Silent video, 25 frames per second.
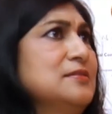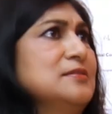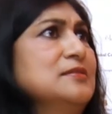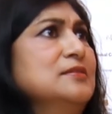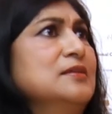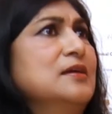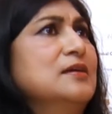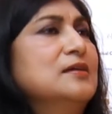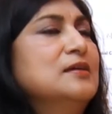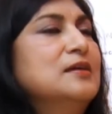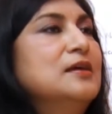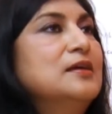Sri
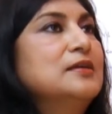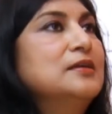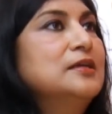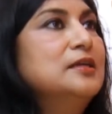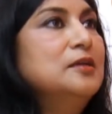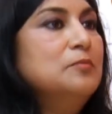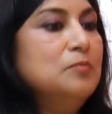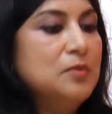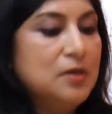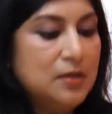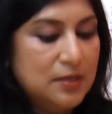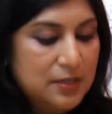Lanka
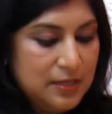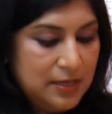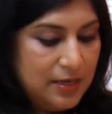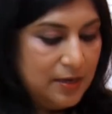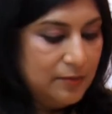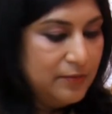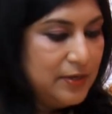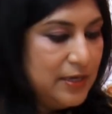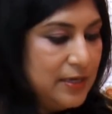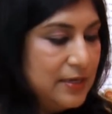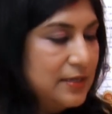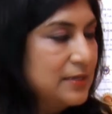team, or they
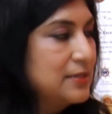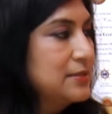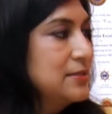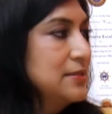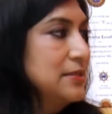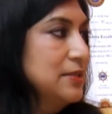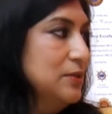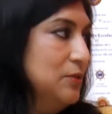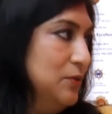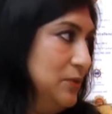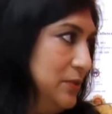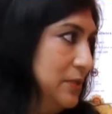are wearing
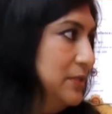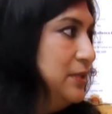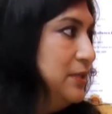Ceylon